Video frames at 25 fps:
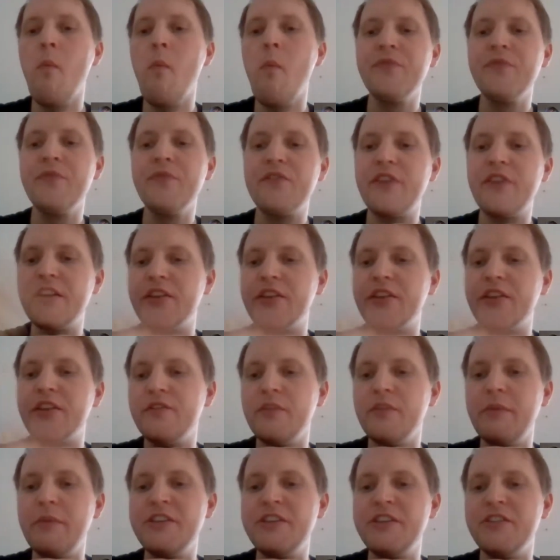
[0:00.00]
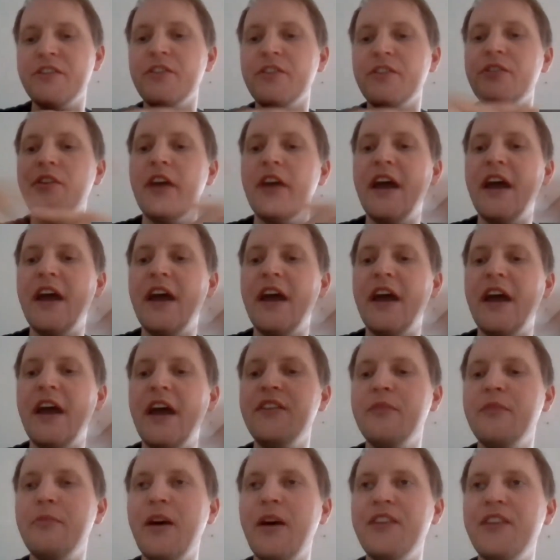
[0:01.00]
friend confirmations, and
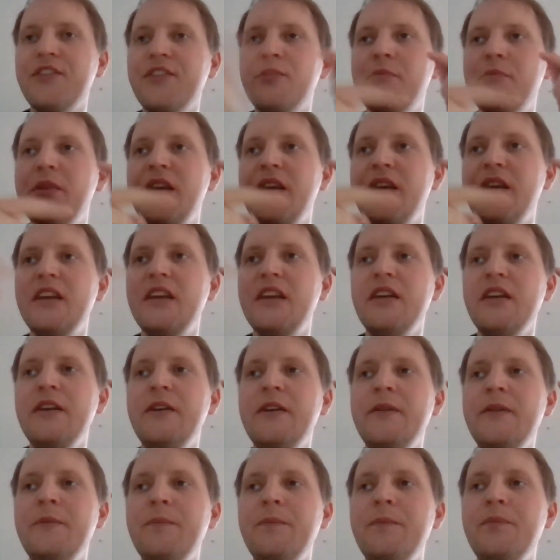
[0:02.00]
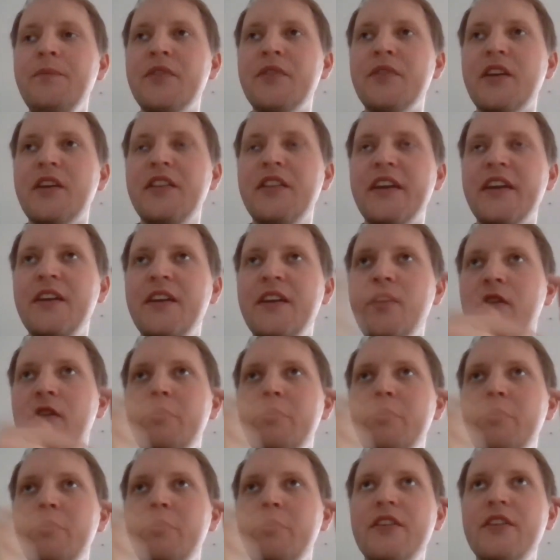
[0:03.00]
there can
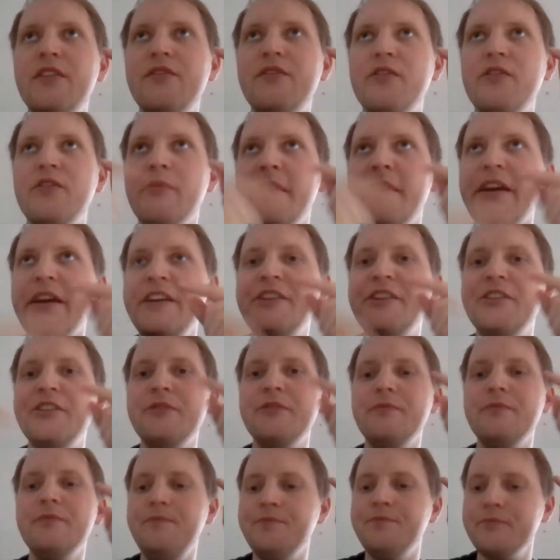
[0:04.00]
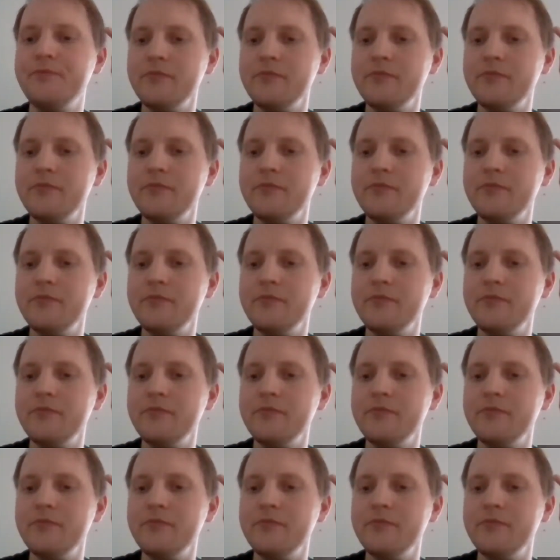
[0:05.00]
only be a confirmation